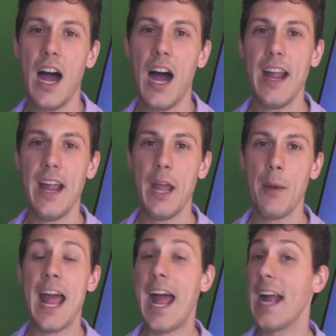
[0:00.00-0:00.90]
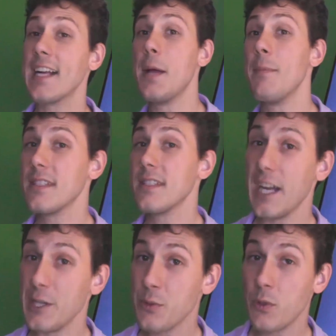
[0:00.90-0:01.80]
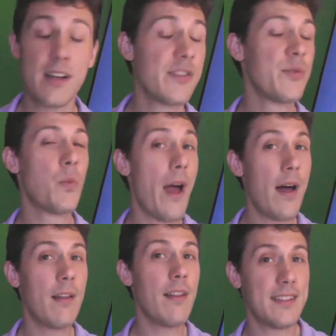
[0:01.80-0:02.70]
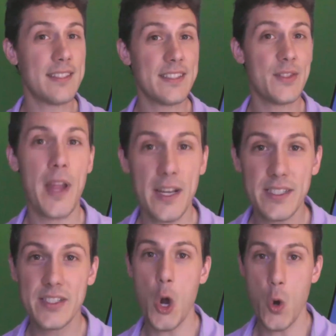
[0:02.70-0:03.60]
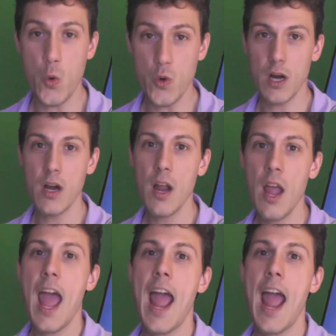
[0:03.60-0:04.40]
I am an academic scheduler as well as a space owner.